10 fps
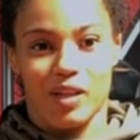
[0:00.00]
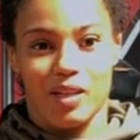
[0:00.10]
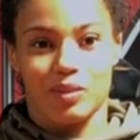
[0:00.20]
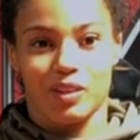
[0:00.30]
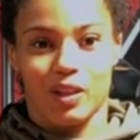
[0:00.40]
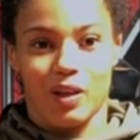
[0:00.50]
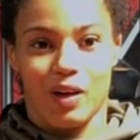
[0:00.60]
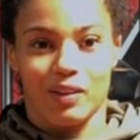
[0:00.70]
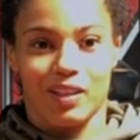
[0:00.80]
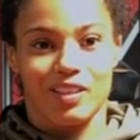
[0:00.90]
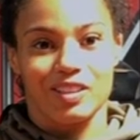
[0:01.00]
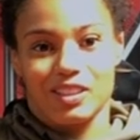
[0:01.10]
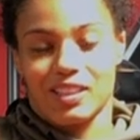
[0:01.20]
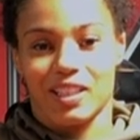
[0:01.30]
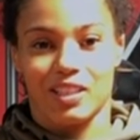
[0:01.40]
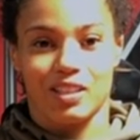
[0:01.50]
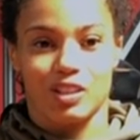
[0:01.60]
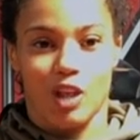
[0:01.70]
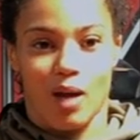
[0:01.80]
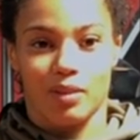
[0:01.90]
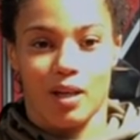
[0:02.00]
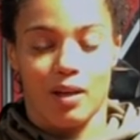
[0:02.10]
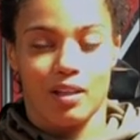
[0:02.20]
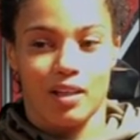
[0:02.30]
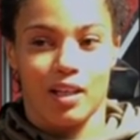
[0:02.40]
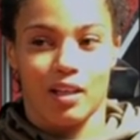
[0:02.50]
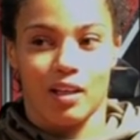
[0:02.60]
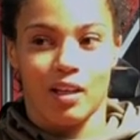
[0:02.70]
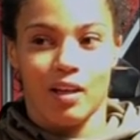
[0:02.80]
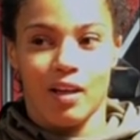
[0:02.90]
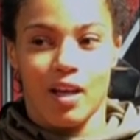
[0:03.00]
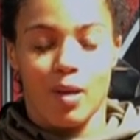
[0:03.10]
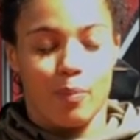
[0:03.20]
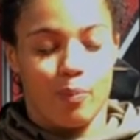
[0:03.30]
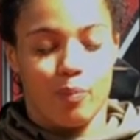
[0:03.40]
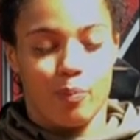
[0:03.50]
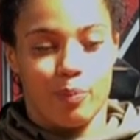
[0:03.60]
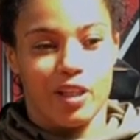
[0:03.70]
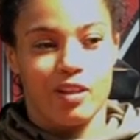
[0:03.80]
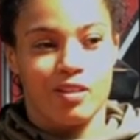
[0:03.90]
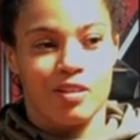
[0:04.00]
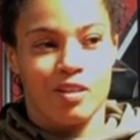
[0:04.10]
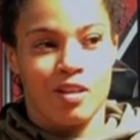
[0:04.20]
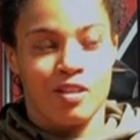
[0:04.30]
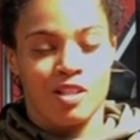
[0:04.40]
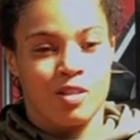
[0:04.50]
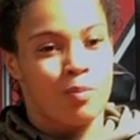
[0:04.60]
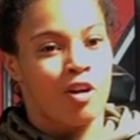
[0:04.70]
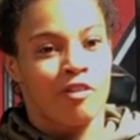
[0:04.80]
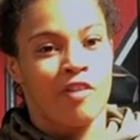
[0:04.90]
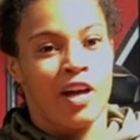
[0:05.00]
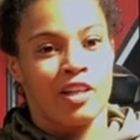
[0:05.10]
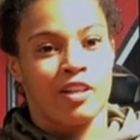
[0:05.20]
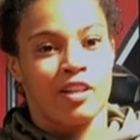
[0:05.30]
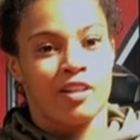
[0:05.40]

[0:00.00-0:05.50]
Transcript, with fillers: able to go out there and just get the job done, and be a smart fighter.